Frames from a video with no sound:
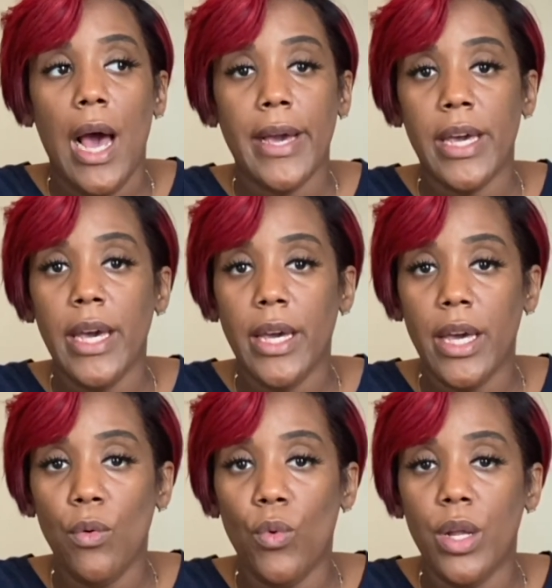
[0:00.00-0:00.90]
I can't
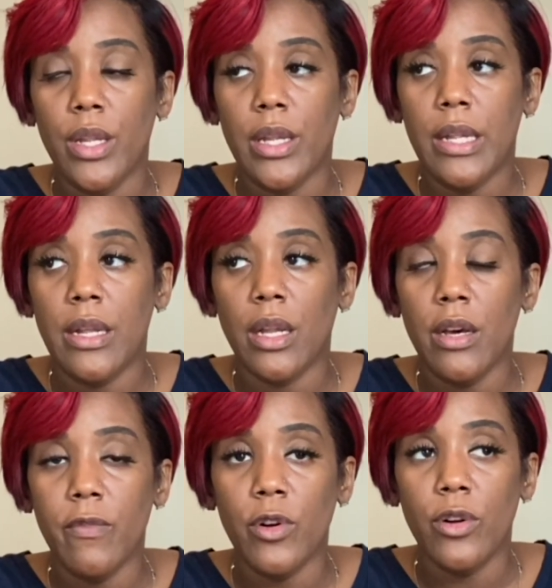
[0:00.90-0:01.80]
get one
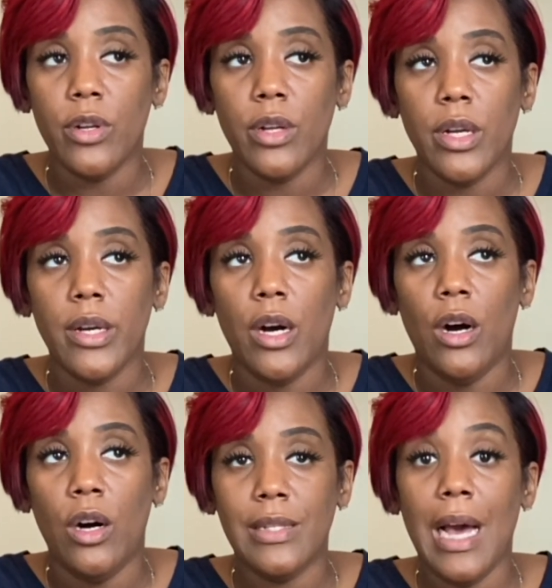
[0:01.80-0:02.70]
delivered
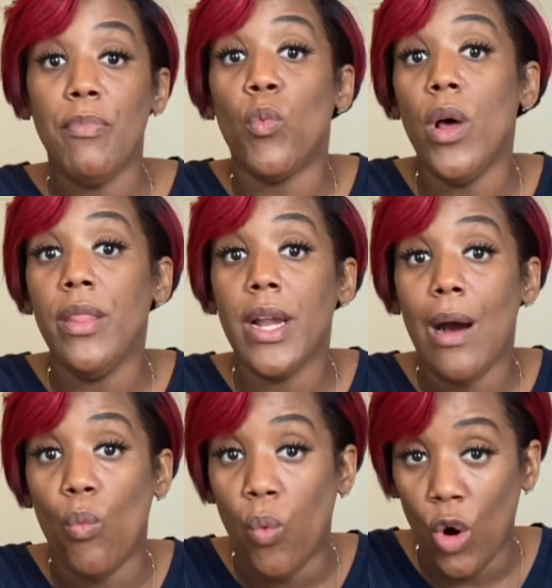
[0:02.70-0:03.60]
on time, the one that
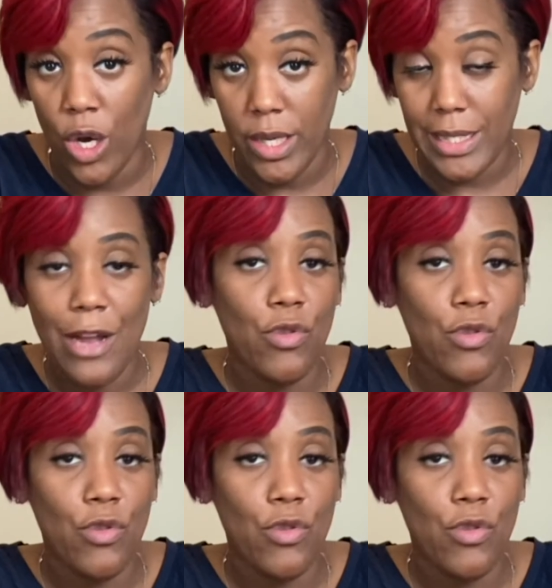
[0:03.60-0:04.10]
I want.